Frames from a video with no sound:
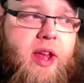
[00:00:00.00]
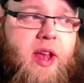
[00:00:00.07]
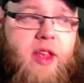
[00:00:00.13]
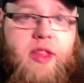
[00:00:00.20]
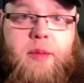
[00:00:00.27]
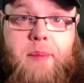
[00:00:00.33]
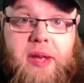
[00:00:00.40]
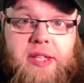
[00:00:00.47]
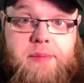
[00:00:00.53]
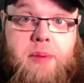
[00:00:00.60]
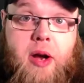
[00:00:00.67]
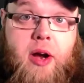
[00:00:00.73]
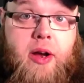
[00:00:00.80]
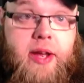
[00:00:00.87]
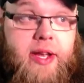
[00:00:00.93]
The best
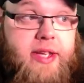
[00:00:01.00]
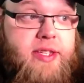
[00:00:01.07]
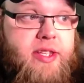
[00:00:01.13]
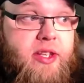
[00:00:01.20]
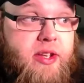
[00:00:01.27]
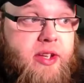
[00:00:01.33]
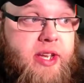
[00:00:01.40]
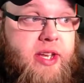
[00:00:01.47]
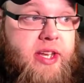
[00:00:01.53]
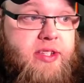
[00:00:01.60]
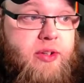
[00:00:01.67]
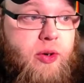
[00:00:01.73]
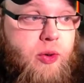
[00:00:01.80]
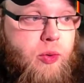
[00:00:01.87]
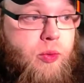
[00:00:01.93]
part is that
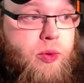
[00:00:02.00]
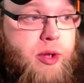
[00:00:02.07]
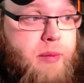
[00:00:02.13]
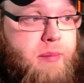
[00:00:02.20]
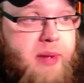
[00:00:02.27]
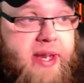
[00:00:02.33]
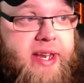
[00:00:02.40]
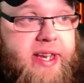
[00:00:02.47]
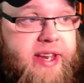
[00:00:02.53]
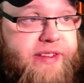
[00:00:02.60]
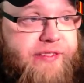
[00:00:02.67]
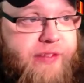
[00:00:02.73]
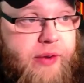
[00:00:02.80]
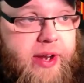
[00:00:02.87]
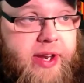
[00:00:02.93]
it's all completely
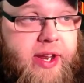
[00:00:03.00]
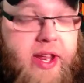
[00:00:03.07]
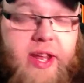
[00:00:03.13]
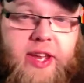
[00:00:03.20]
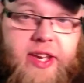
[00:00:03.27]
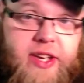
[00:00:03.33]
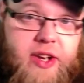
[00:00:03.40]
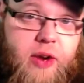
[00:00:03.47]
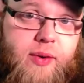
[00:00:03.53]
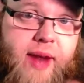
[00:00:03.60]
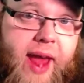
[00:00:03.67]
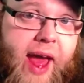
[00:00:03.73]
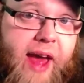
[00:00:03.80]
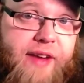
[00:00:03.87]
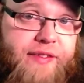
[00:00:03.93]
free. You don't
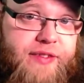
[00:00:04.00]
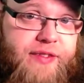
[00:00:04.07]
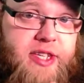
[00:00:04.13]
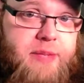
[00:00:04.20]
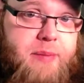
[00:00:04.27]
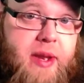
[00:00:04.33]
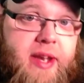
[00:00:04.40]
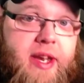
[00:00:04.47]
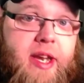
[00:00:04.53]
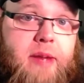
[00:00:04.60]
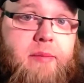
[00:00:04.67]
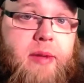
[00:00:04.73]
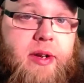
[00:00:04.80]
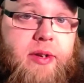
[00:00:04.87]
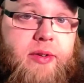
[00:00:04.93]
have to spend any
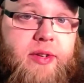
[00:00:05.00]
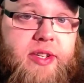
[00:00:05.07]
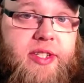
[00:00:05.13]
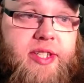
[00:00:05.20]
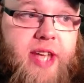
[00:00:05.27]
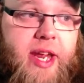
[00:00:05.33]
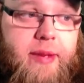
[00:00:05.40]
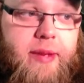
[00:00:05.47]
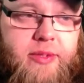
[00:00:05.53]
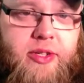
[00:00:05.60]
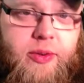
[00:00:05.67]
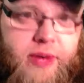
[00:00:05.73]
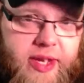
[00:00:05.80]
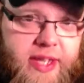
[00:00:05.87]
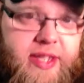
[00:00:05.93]
money on this game,
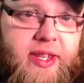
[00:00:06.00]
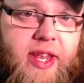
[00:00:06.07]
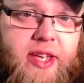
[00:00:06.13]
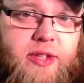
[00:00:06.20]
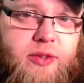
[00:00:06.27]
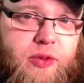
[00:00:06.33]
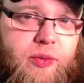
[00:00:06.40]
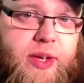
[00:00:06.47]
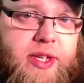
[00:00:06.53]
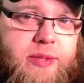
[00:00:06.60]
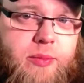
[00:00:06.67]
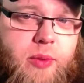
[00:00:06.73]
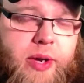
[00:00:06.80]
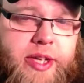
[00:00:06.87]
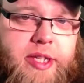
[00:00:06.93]
so that's the
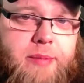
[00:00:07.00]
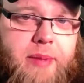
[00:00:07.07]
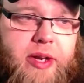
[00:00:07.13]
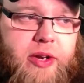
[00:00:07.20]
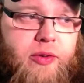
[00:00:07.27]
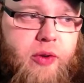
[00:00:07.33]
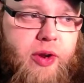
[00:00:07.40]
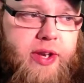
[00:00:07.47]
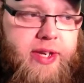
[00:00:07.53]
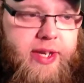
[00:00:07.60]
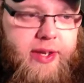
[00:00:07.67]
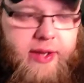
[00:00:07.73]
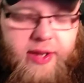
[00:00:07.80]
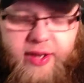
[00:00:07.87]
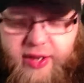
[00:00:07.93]
reason why it's a bit
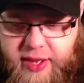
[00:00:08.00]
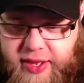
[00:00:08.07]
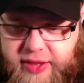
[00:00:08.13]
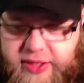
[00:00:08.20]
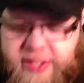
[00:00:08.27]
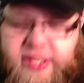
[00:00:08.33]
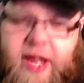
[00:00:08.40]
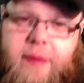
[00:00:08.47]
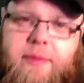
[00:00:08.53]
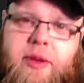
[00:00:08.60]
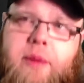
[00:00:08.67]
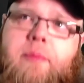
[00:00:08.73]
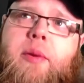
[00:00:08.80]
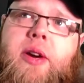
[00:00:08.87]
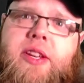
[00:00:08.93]
grindy. This game
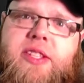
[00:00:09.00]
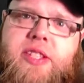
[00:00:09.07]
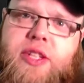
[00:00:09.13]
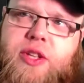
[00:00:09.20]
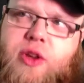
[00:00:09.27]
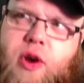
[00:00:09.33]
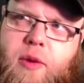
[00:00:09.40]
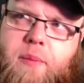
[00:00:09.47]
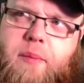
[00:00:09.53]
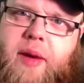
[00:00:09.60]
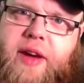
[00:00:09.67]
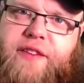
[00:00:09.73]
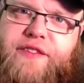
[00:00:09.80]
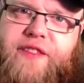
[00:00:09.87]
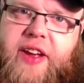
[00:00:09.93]
combines the
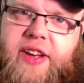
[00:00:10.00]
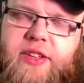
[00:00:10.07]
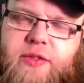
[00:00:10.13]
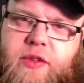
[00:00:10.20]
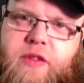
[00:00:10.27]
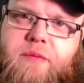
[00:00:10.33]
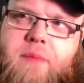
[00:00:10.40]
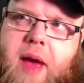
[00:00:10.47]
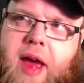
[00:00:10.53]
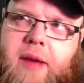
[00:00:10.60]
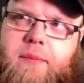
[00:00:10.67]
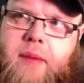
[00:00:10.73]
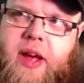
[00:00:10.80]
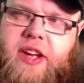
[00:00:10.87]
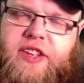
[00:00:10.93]
combat factor of
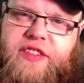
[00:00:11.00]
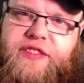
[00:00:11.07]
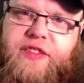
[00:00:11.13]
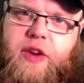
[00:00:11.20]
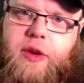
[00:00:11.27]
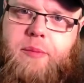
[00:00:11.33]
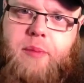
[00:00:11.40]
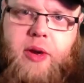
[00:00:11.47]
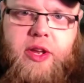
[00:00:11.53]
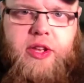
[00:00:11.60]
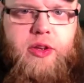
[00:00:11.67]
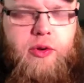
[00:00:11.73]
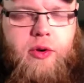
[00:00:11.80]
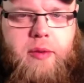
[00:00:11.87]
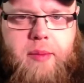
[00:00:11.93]
Mad Max followed by
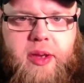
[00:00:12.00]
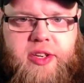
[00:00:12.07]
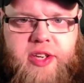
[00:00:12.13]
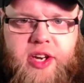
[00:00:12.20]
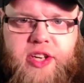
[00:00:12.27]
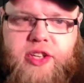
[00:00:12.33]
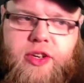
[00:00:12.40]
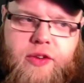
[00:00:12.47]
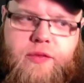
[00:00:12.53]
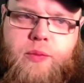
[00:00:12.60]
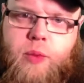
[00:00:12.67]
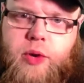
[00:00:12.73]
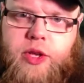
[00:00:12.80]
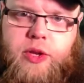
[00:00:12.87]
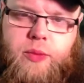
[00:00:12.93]
your imagination of
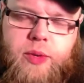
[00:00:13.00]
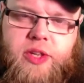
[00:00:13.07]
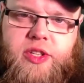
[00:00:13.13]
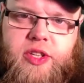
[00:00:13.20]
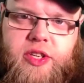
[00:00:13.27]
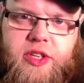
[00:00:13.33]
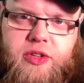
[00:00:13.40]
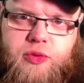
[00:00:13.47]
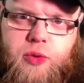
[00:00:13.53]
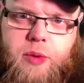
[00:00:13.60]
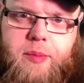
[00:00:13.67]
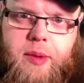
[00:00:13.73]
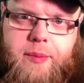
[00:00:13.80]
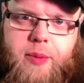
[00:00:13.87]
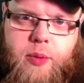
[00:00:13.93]
what you wish to destroy
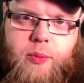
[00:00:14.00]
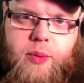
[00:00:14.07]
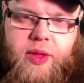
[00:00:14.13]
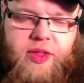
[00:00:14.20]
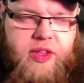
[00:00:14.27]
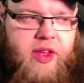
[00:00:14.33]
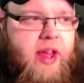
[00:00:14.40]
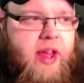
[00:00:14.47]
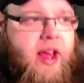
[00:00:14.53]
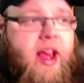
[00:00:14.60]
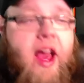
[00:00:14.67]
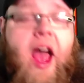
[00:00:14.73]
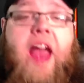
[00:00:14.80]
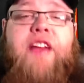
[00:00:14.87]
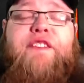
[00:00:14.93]
people with
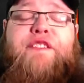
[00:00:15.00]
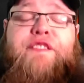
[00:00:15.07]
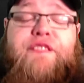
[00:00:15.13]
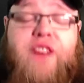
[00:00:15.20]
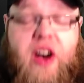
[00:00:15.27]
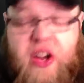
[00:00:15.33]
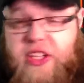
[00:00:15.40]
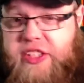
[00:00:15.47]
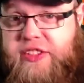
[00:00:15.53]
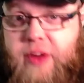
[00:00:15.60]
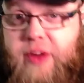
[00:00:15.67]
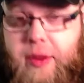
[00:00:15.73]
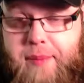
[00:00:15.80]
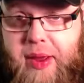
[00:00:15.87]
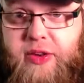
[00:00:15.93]
a vast
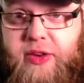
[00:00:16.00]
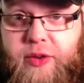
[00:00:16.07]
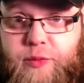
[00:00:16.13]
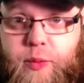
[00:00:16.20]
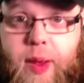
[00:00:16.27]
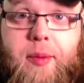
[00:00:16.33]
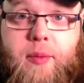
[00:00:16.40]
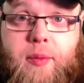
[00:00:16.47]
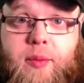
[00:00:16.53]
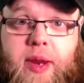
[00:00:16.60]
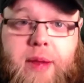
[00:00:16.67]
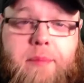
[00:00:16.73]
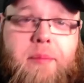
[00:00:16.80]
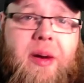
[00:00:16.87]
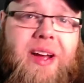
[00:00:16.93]
amount of
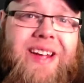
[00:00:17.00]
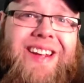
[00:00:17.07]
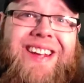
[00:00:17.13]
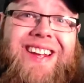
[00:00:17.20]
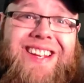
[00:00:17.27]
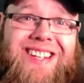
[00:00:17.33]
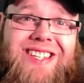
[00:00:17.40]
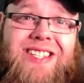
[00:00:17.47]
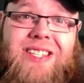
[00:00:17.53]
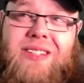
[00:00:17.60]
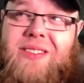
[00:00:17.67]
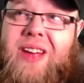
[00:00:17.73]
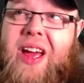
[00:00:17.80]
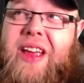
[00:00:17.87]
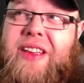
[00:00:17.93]
weaponry, but it is
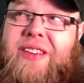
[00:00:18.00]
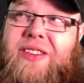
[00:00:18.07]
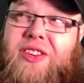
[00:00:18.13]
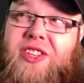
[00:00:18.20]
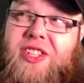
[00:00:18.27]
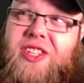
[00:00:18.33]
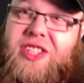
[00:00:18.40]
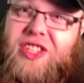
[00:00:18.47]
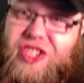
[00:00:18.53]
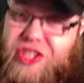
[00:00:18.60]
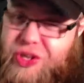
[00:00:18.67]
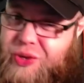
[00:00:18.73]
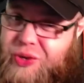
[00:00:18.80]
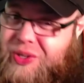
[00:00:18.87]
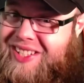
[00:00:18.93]
a
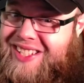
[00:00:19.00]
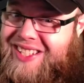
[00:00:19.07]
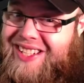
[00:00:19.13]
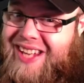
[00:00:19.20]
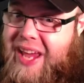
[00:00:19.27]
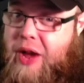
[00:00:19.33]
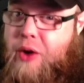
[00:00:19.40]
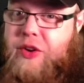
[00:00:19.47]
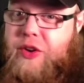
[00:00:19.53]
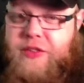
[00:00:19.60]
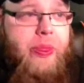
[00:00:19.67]
slog to get hold of it.